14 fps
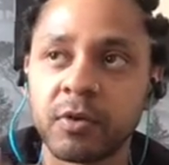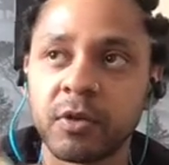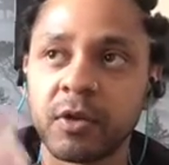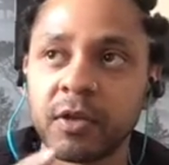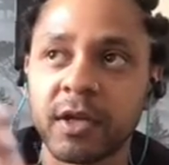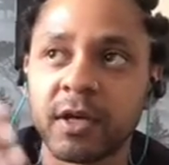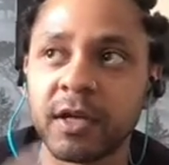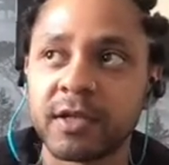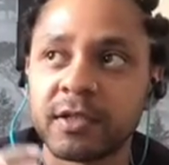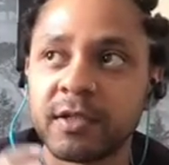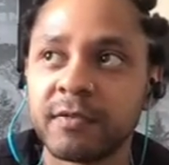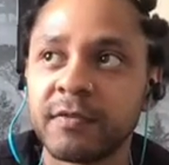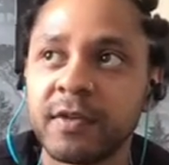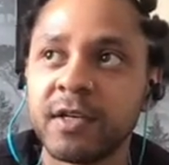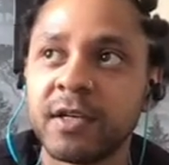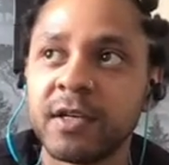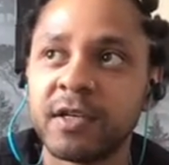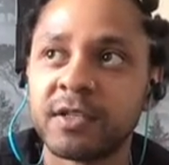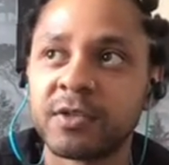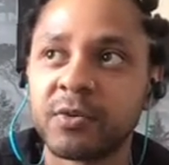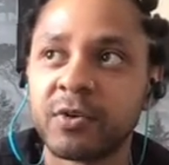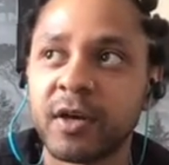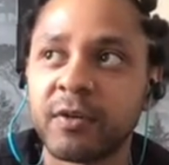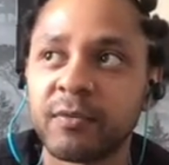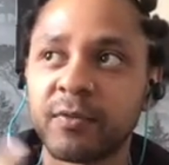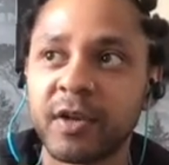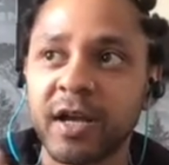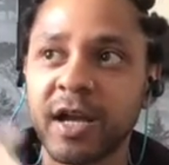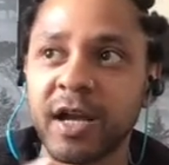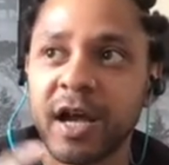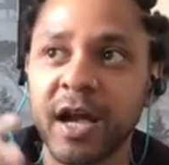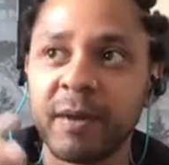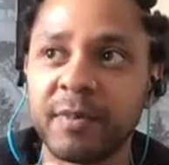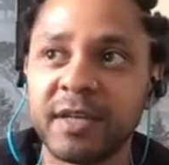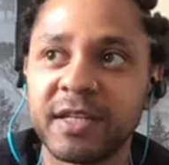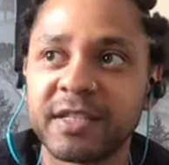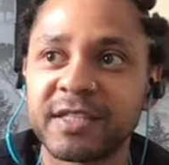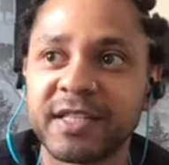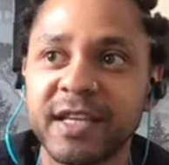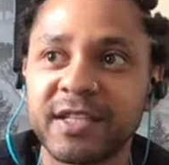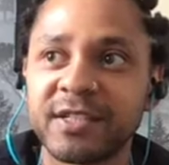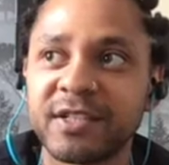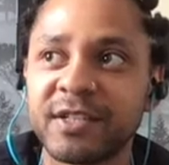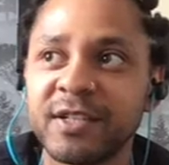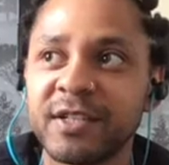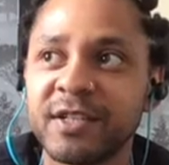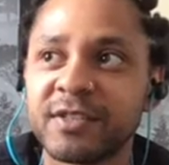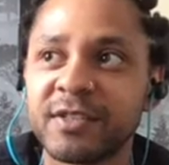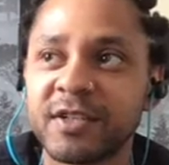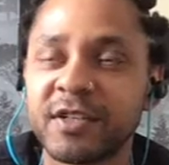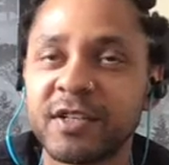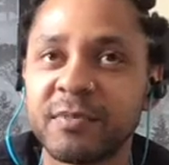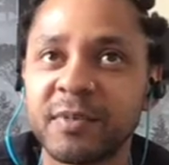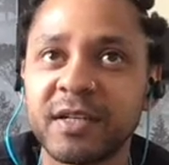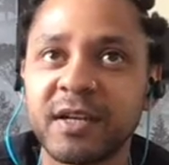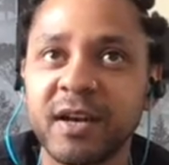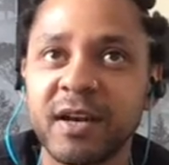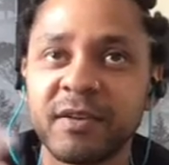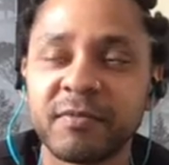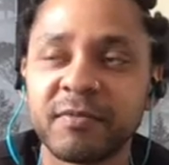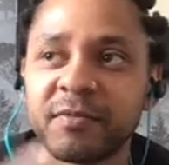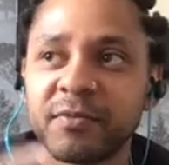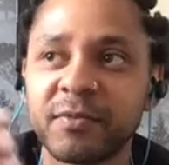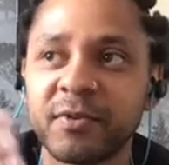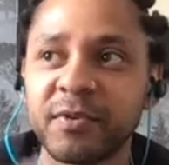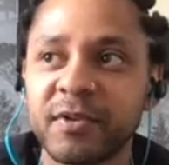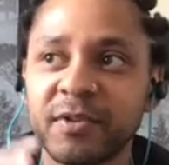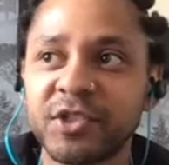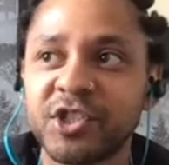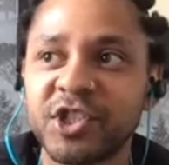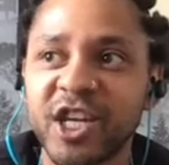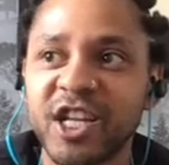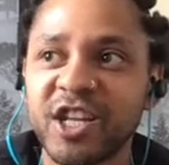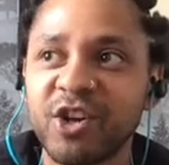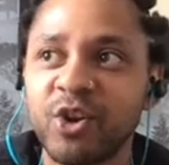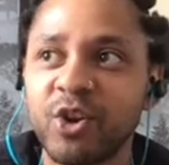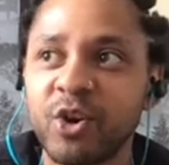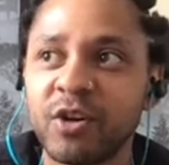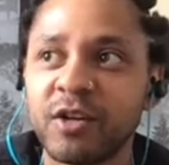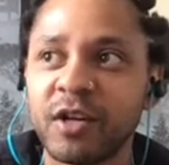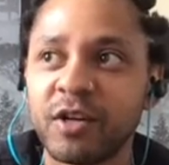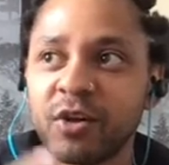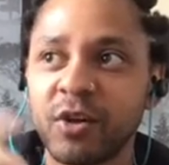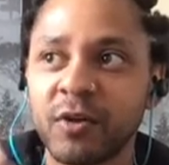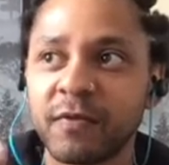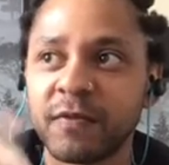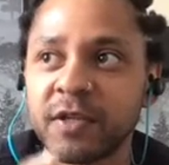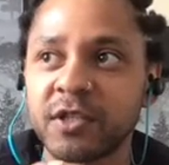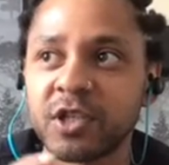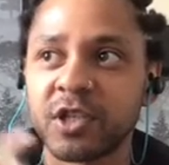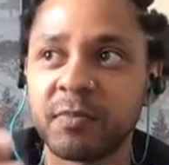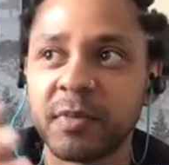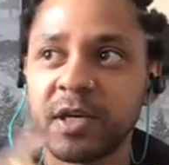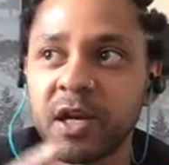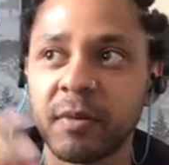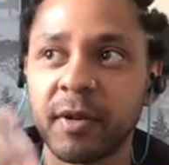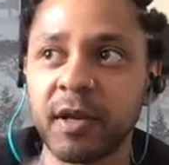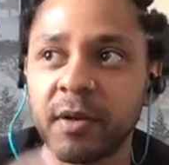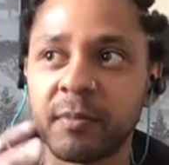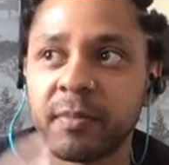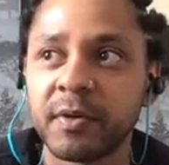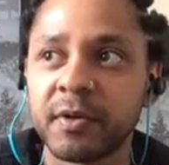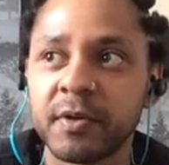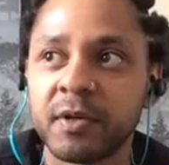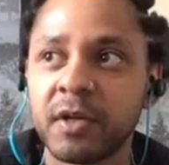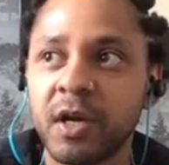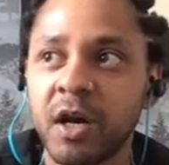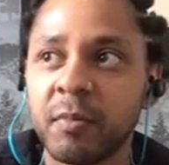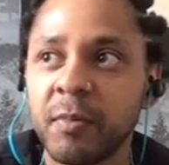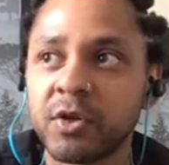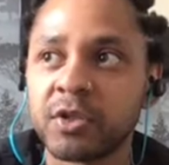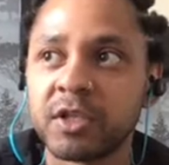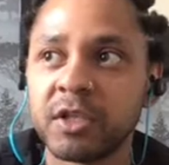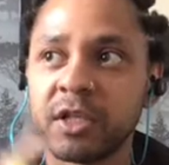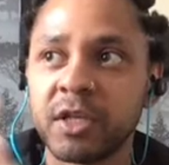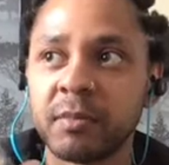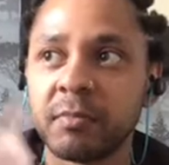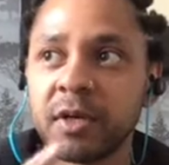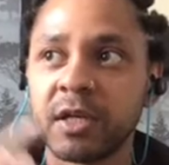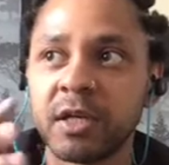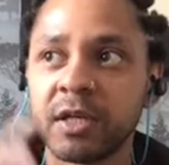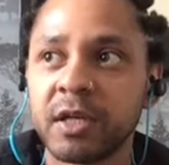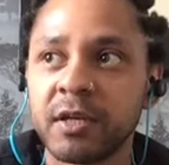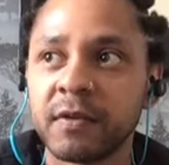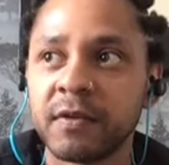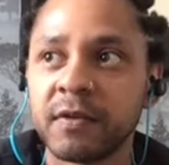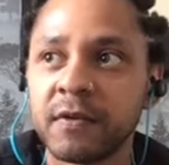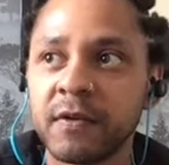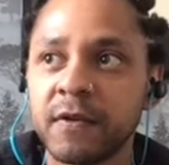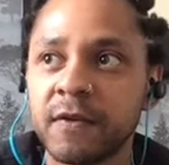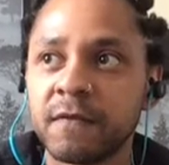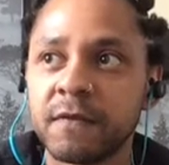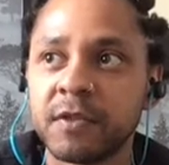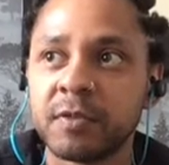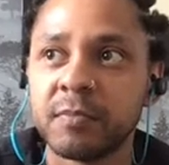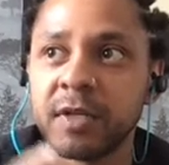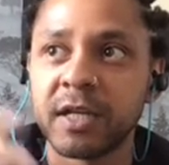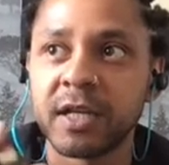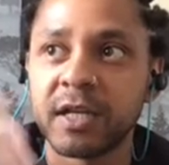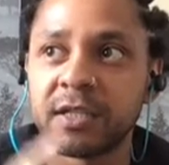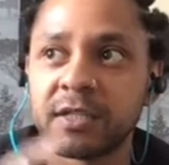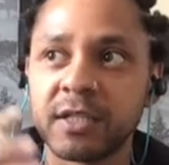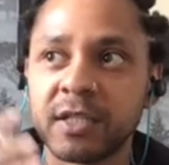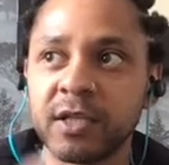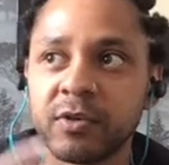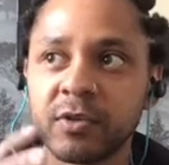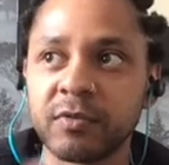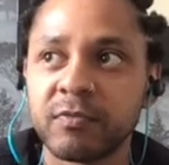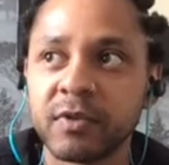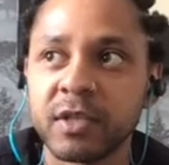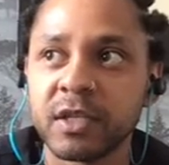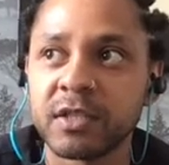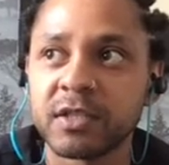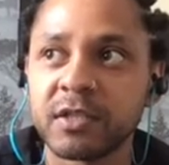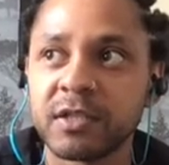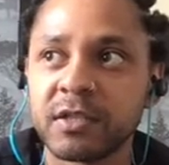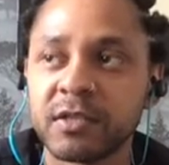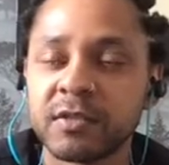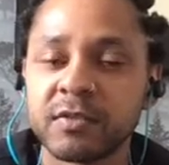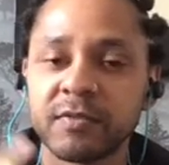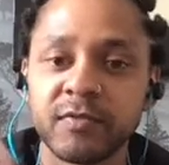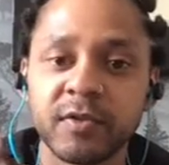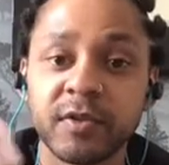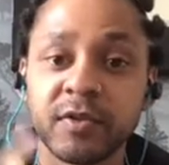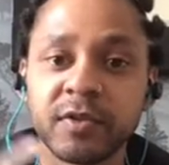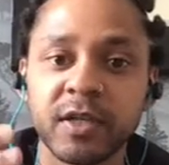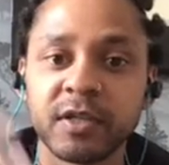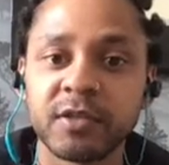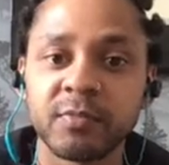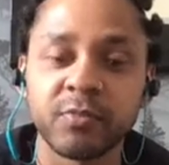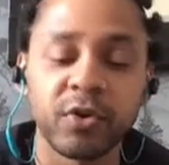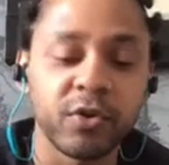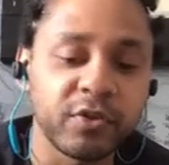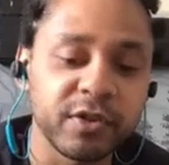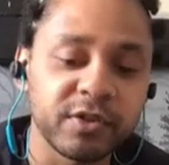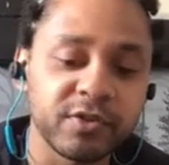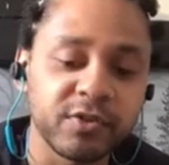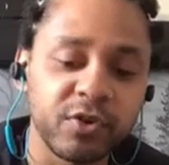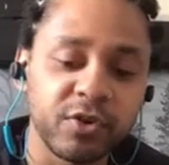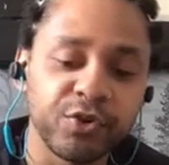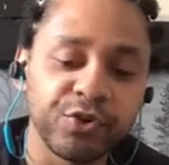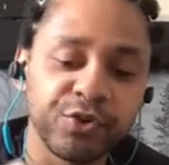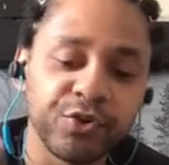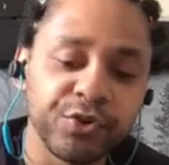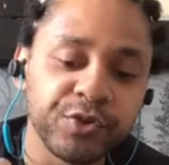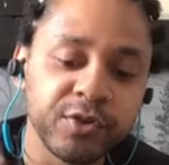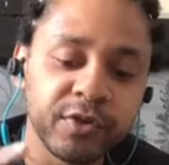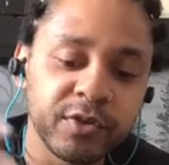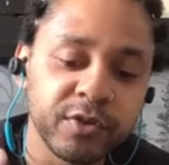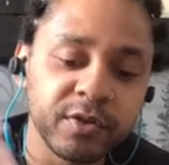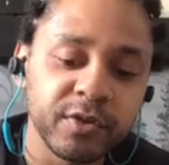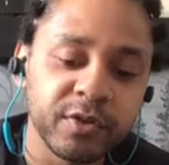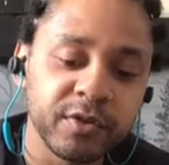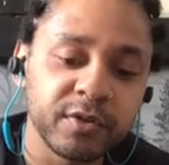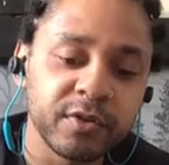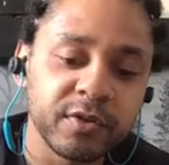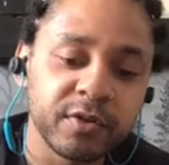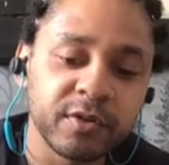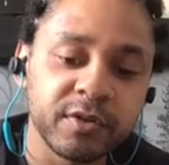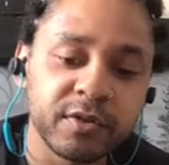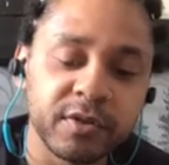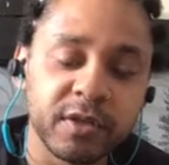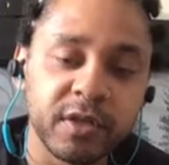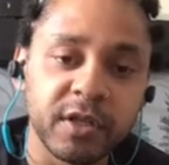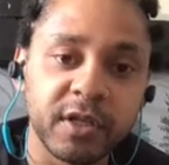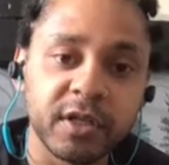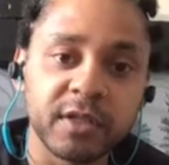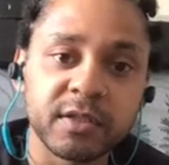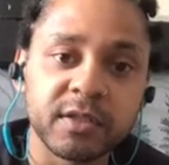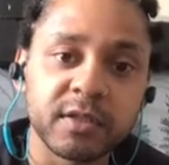collective is still going through the caterpillar stage. So they're going to be going through shedding a lot, and a lot of things are going to be coming up emotionally and mentally for to be cleansed and healed and released for you then to progress on to the next